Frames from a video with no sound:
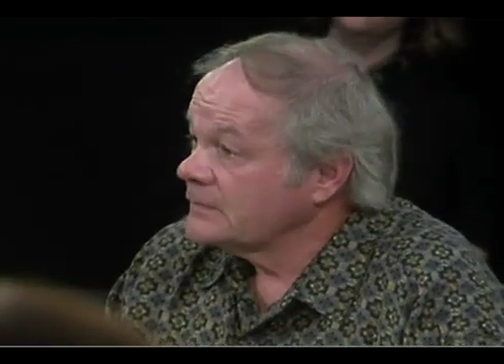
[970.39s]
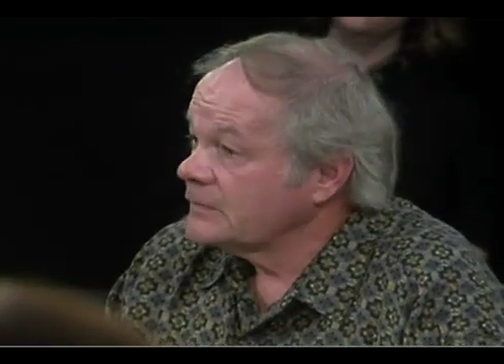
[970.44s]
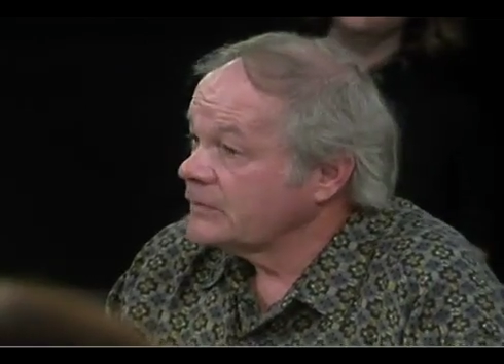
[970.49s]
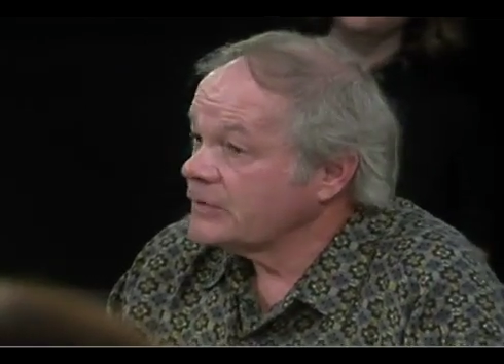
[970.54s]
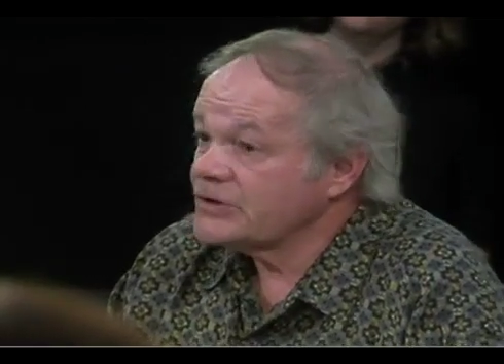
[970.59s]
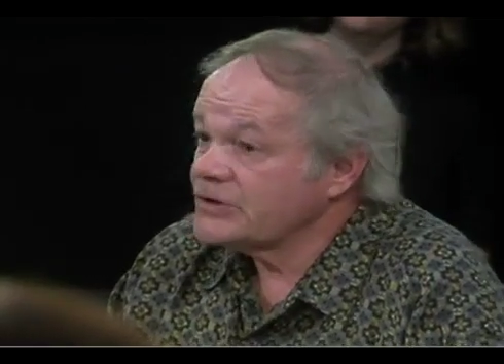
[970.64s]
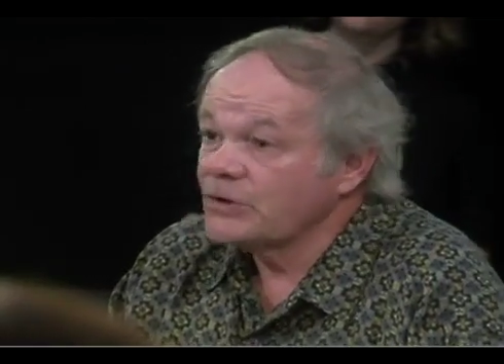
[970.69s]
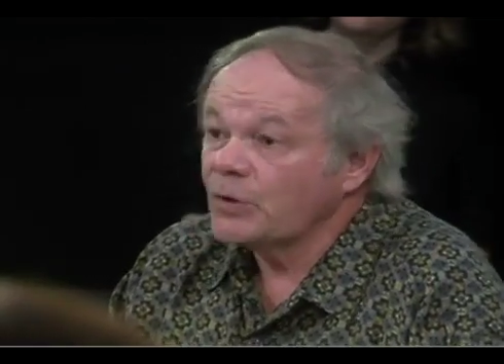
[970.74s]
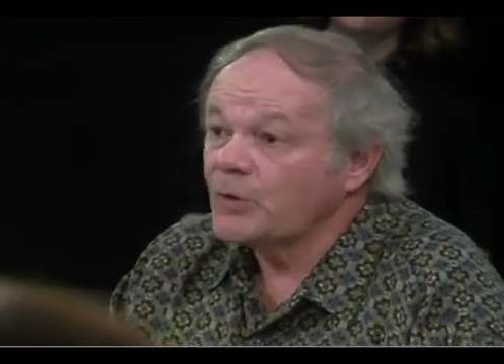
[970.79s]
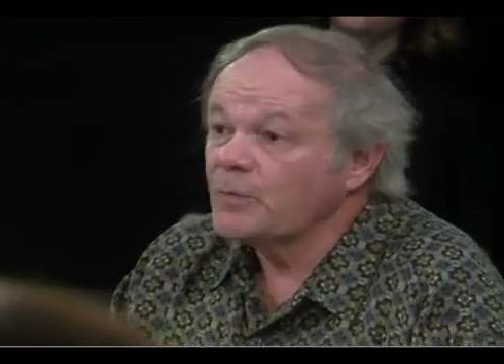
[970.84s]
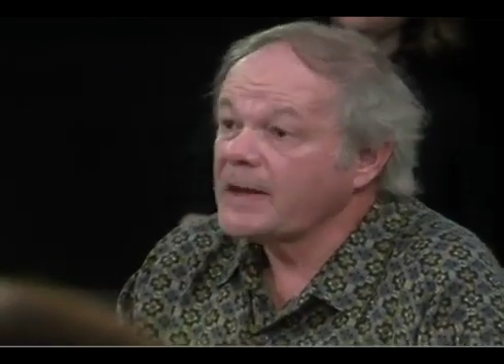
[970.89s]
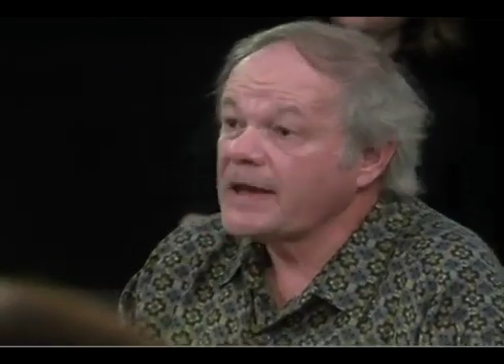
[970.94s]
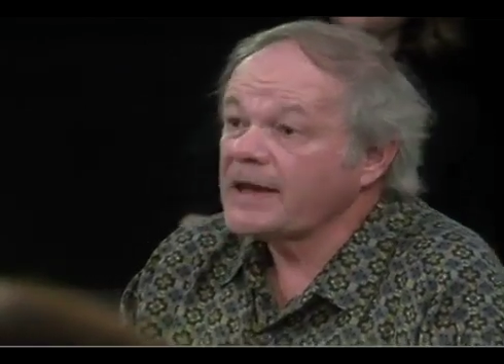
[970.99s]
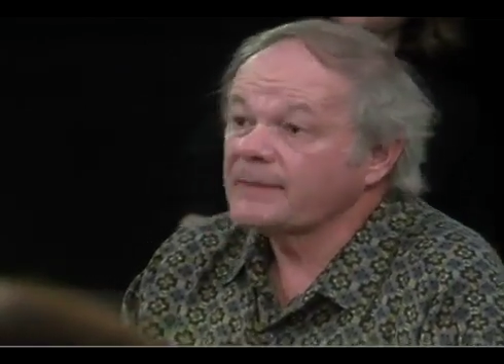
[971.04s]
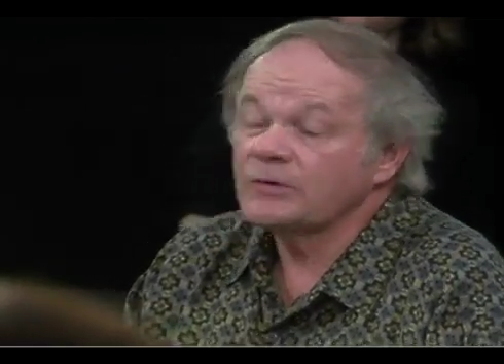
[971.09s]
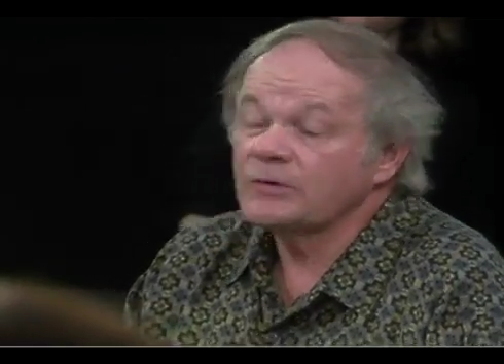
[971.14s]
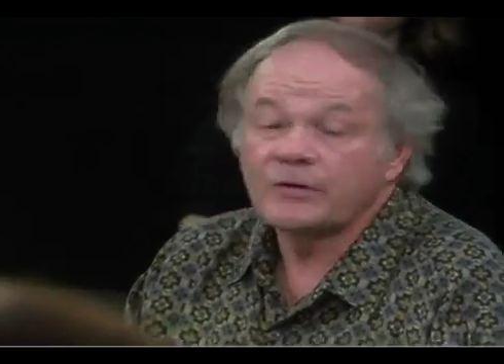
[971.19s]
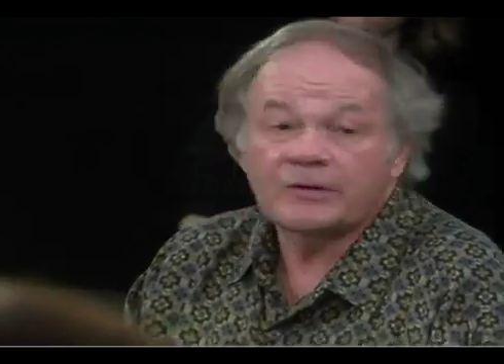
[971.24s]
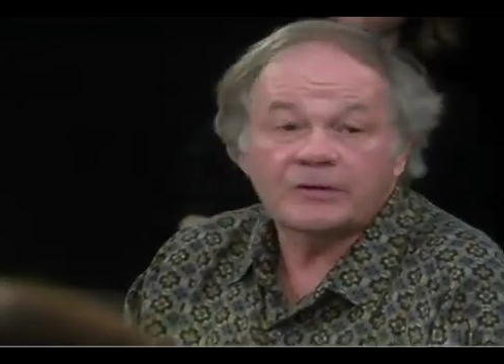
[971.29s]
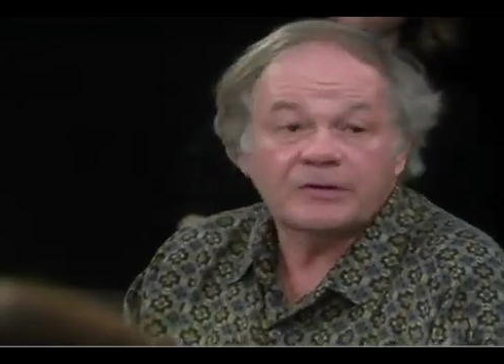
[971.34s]
There's no
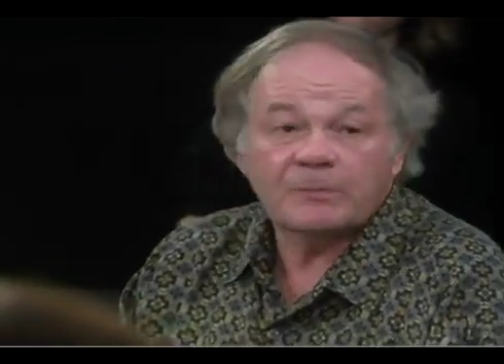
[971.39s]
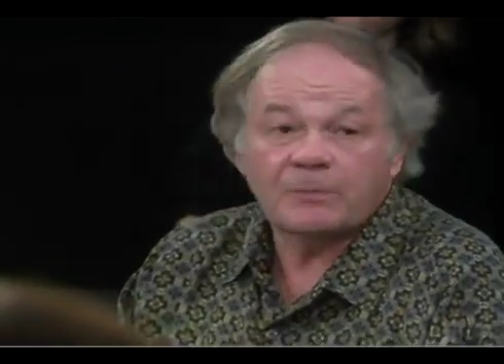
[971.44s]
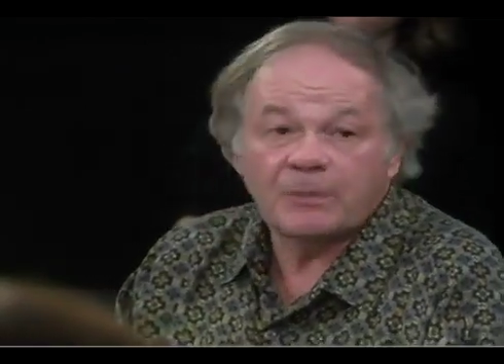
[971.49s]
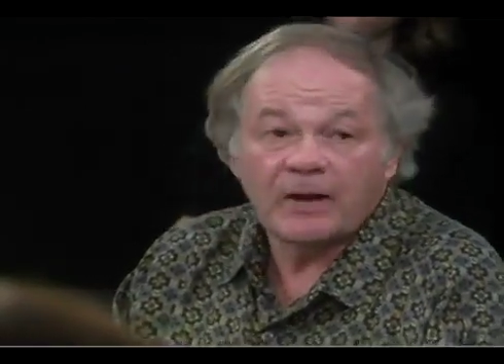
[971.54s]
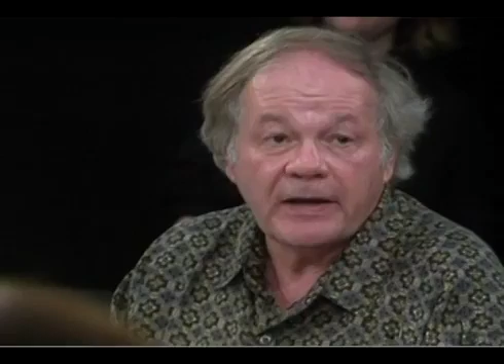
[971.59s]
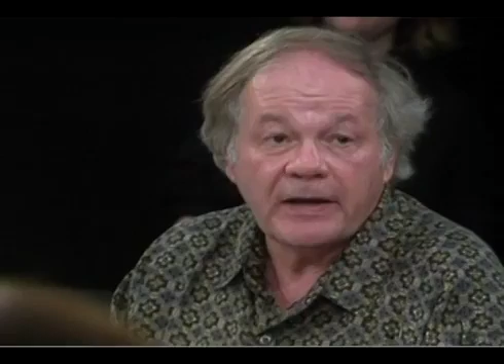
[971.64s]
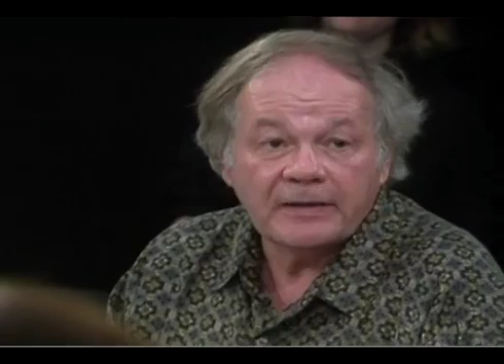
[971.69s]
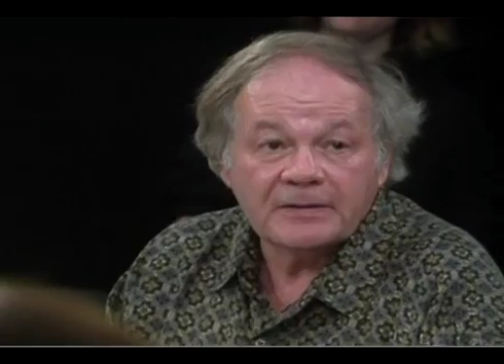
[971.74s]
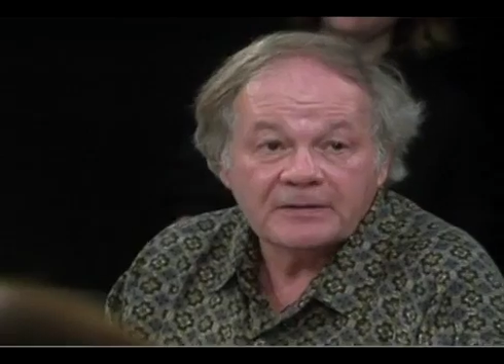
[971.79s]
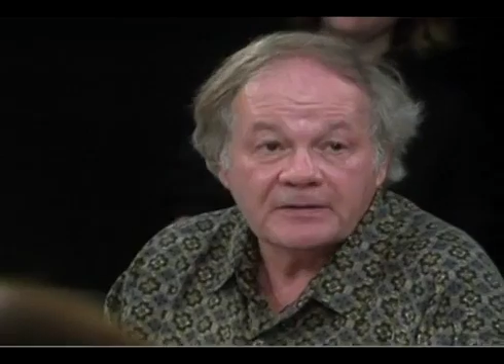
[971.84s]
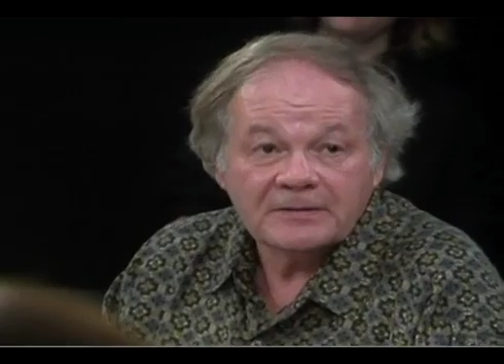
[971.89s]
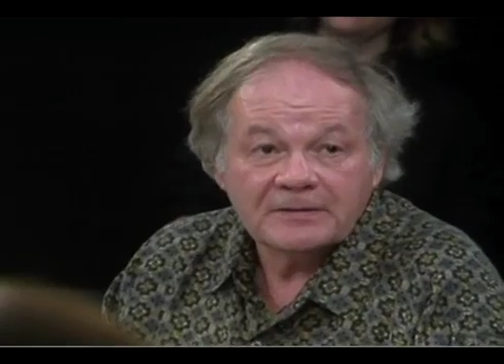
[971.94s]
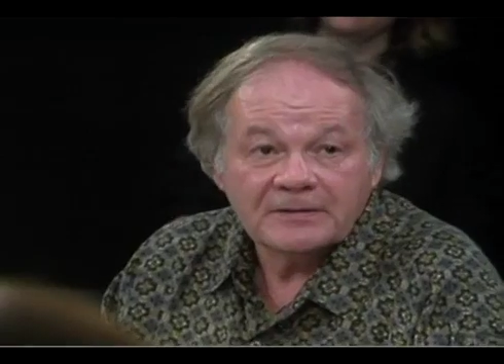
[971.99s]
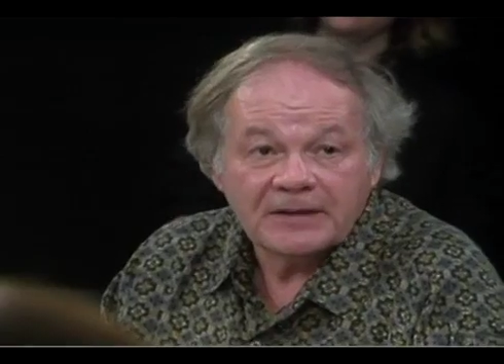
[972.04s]
mammal on this planet